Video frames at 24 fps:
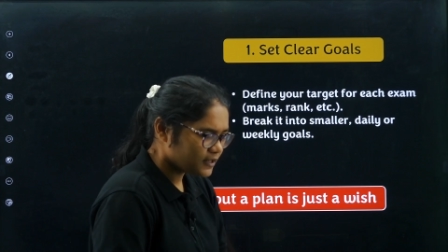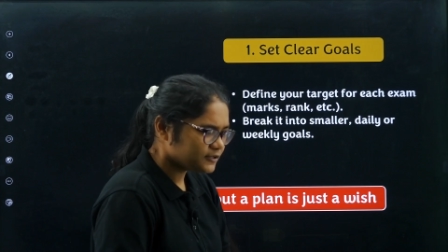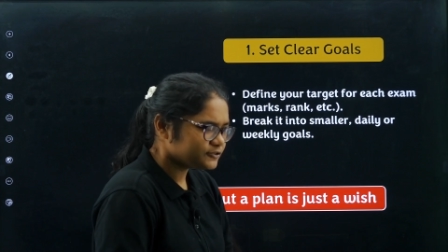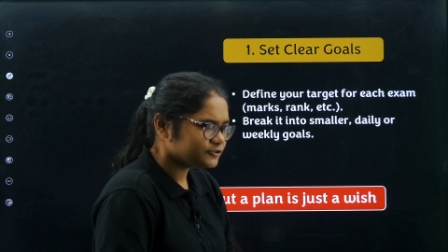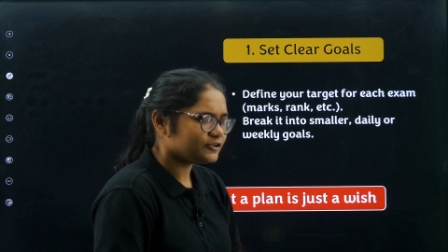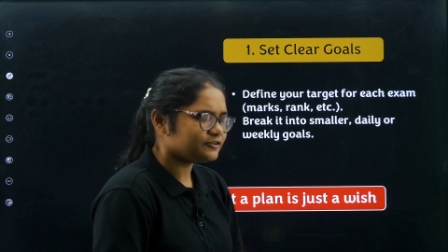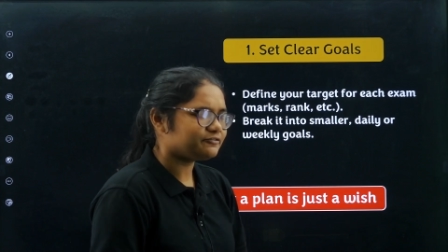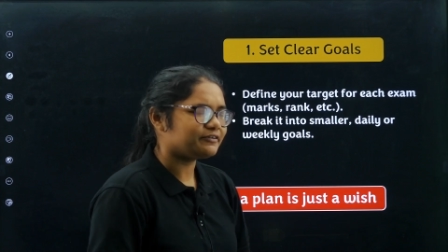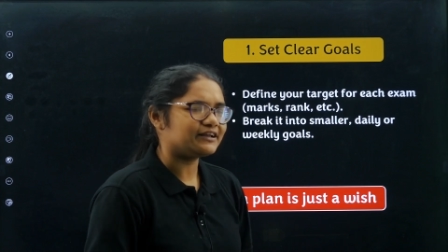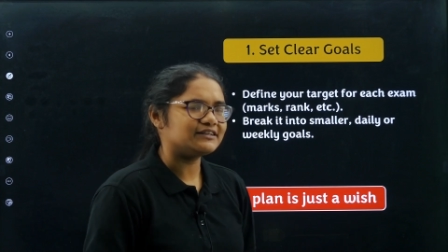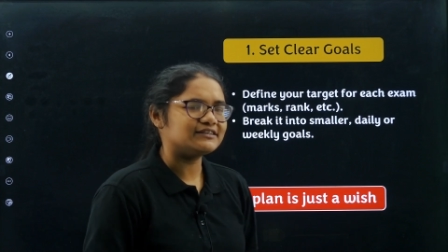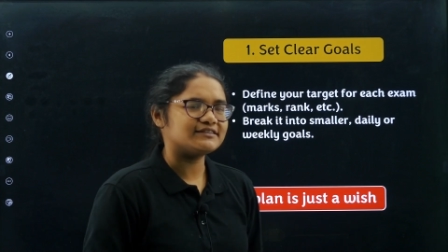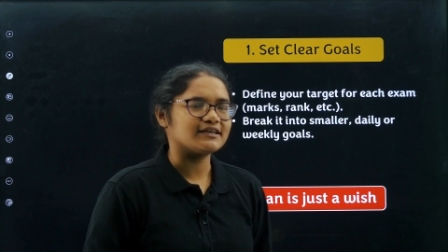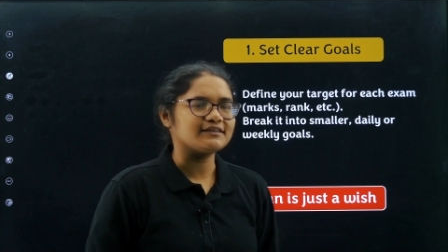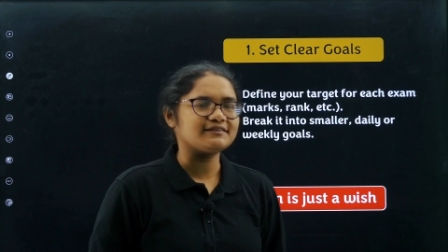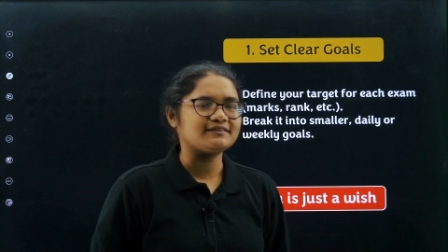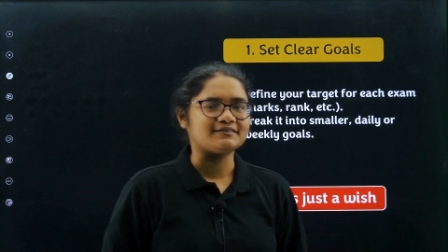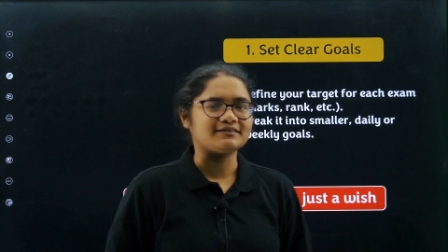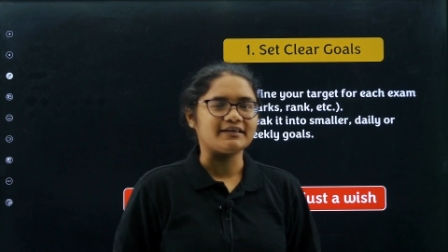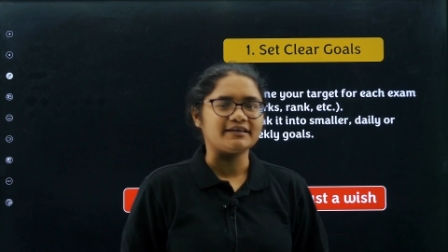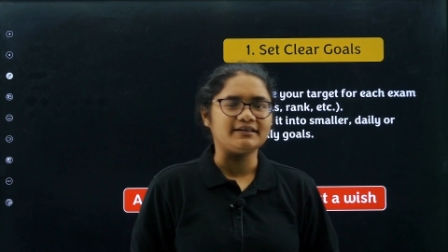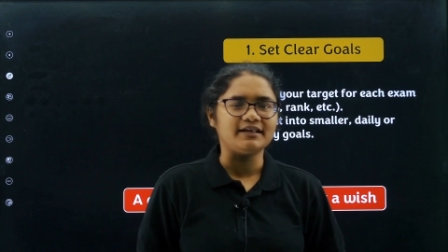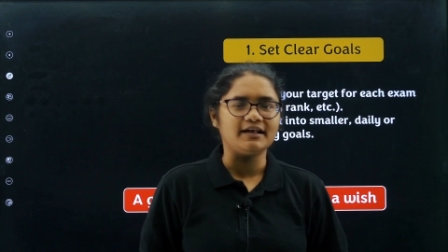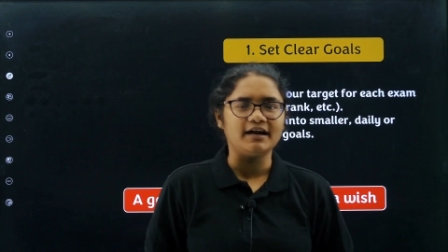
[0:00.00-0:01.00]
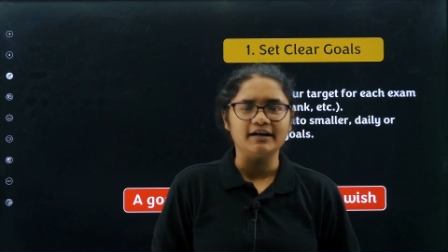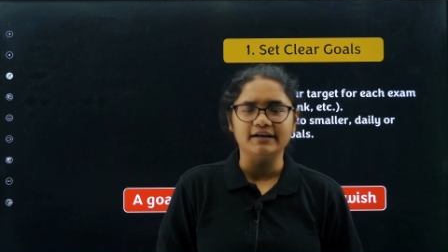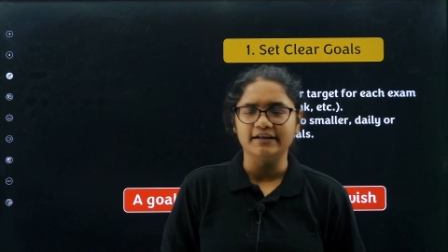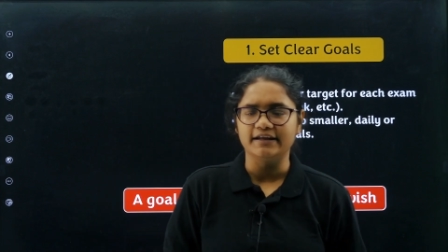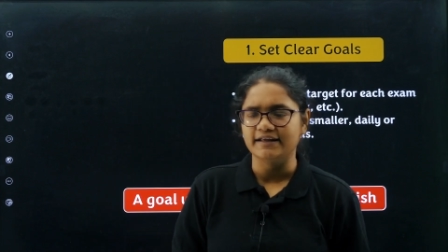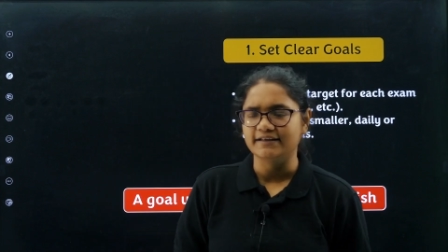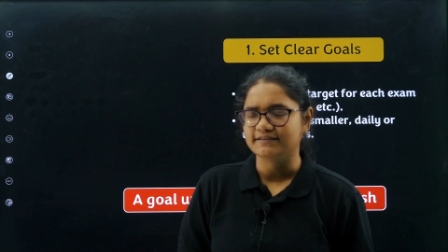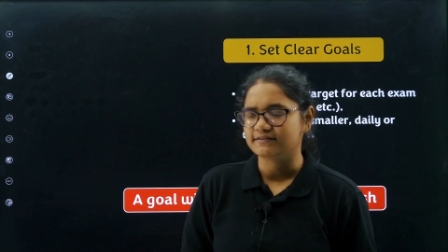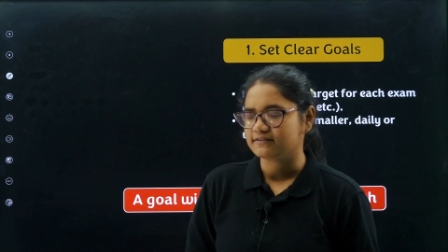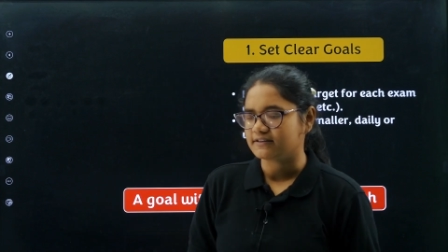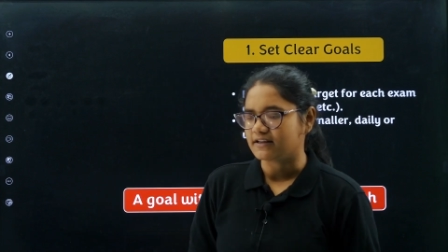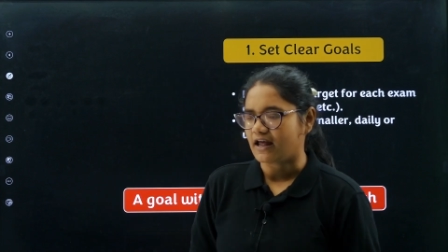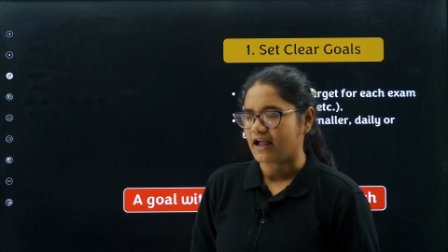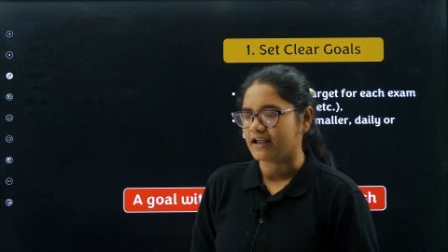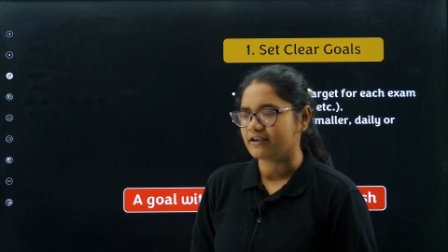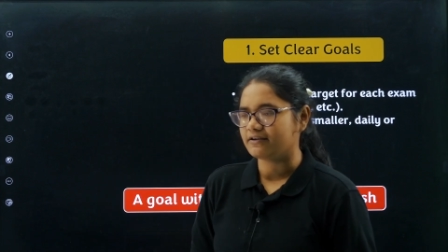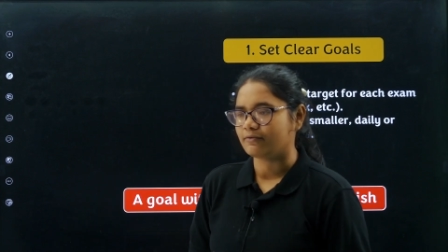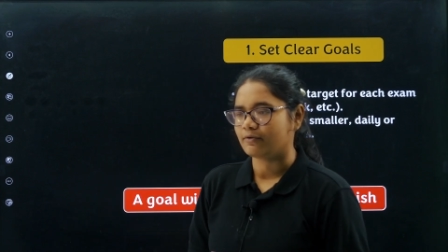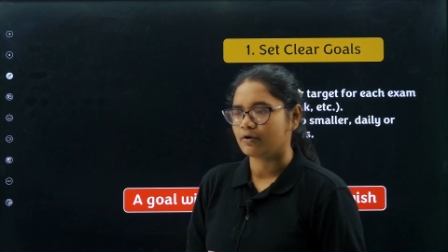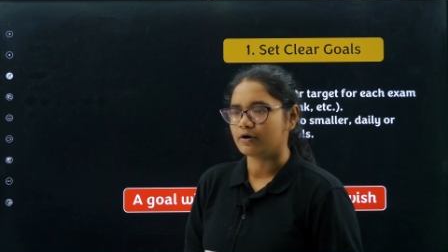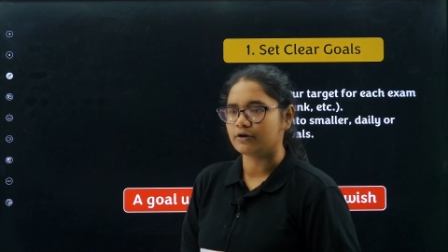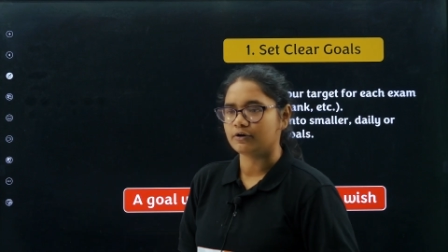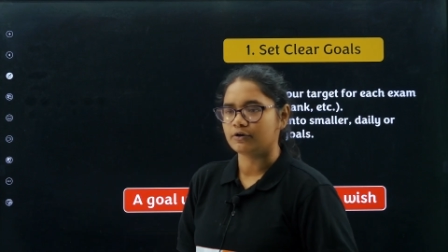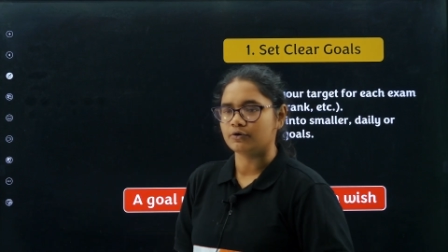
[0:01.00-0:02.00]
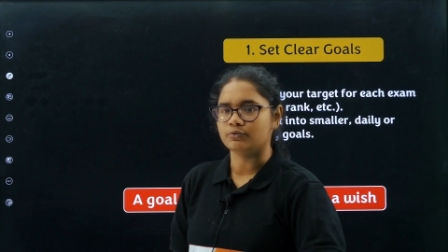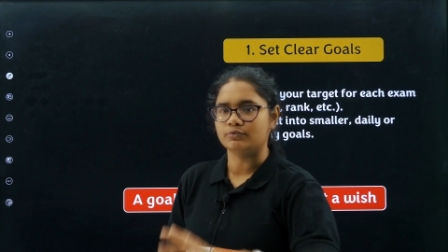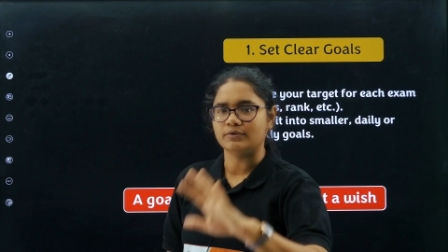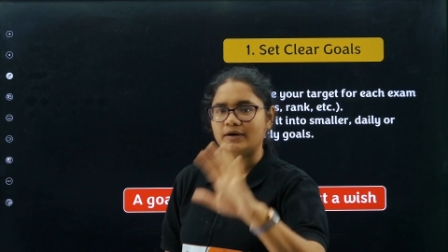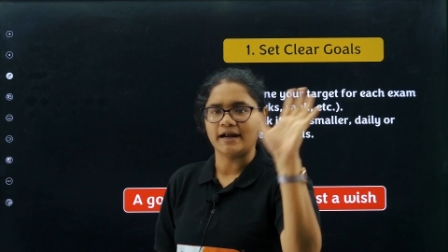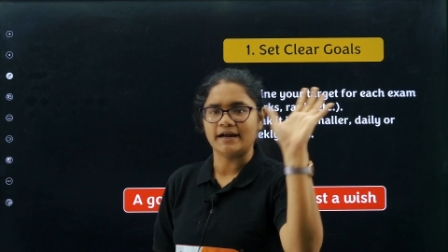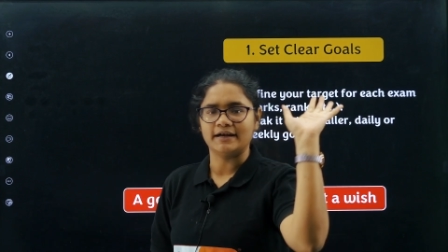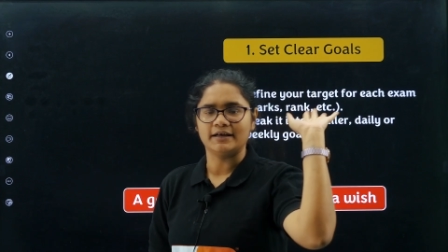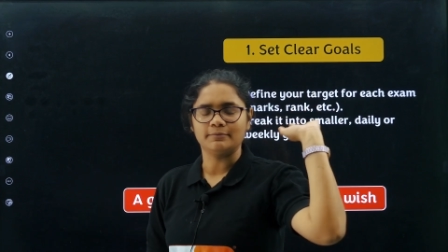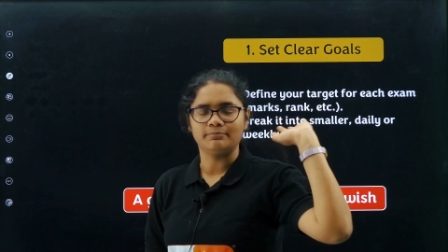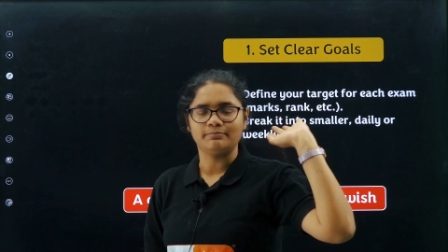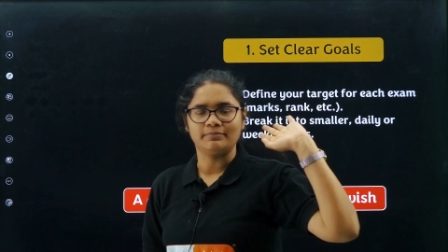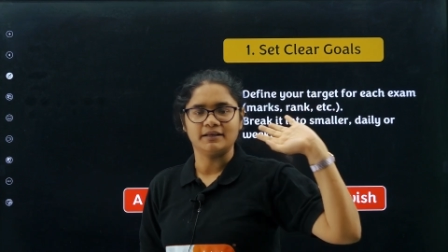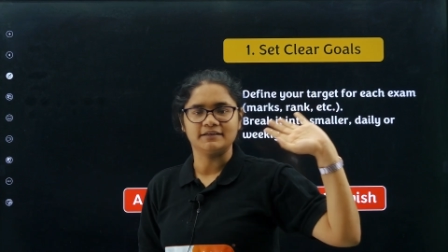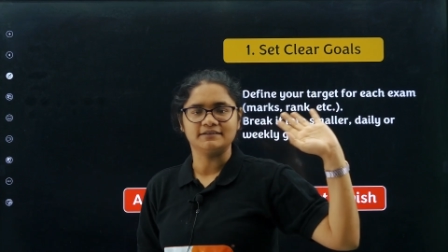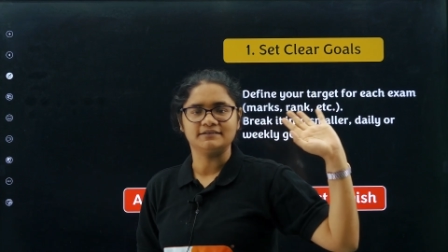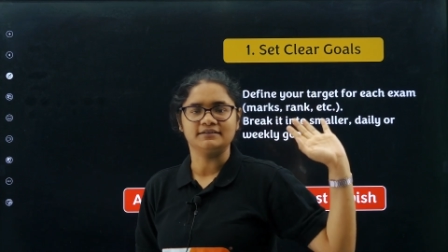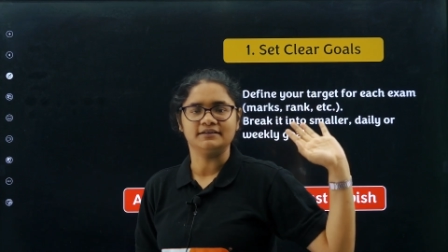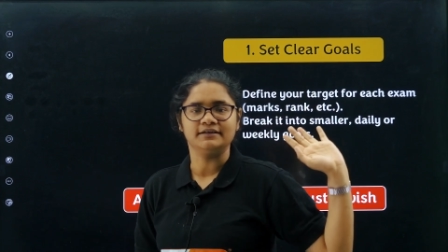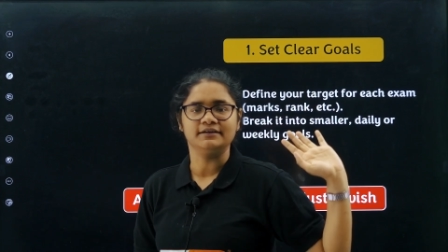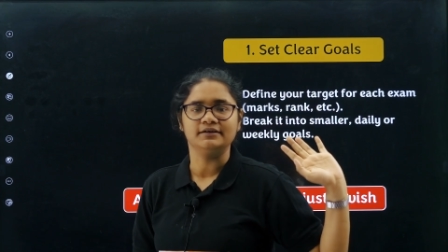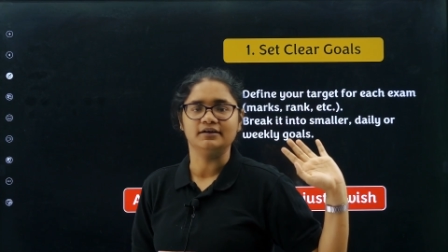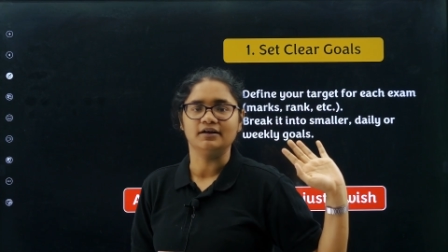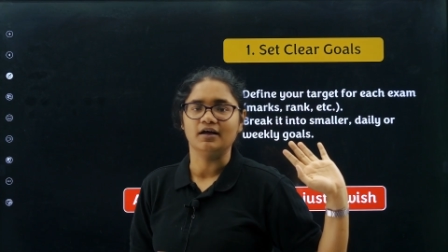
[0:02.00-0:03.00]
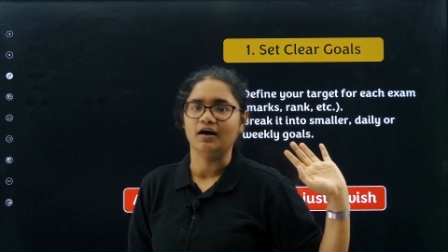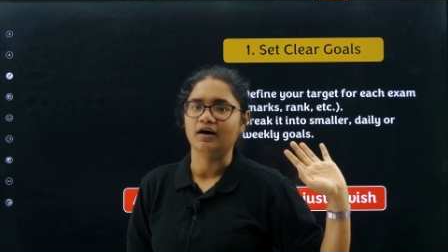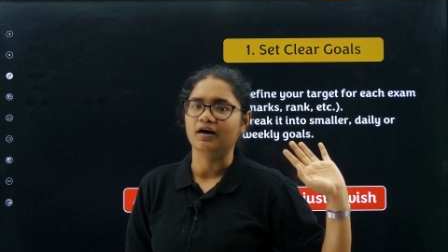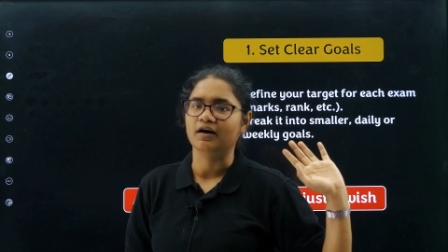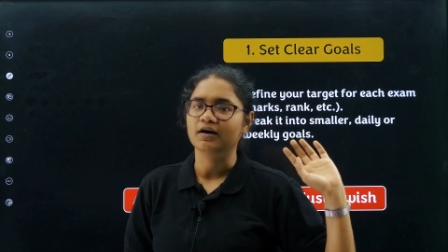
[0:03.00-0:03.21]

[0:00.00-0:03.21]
So if I just say that, yes, I want 290 plus in